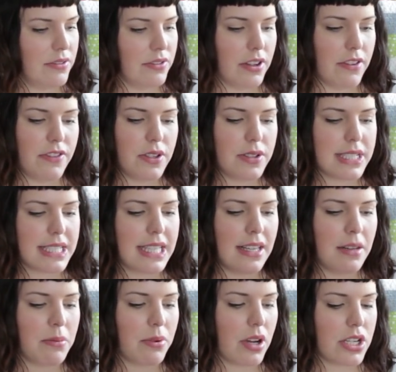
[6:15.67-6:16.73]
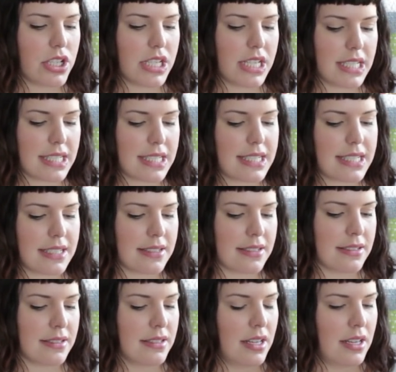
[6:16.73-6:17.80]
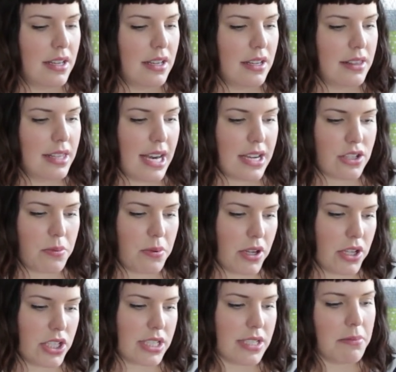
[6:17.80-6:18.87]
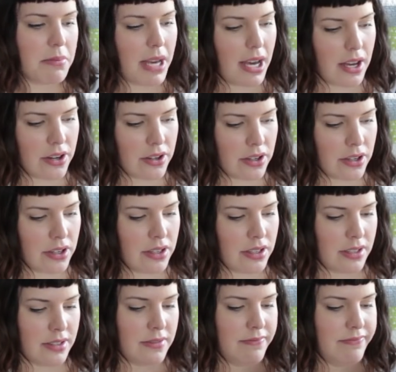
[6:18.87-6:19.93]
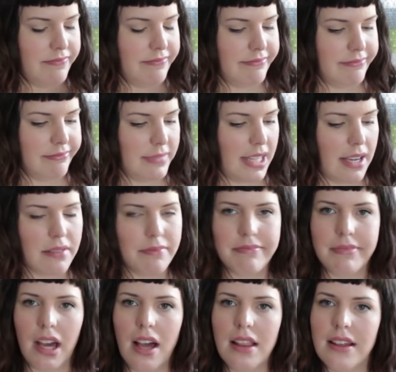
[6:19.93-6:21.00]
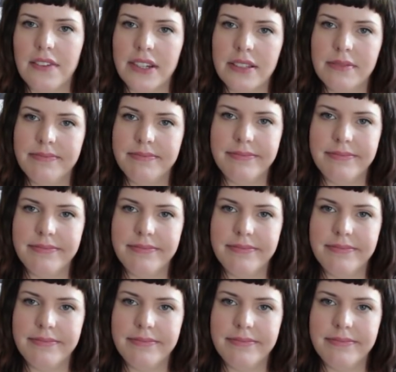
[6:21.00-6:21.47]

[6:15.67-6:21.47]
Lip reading: for a few skein projects and the actual project and pattern. And yeah, I love it.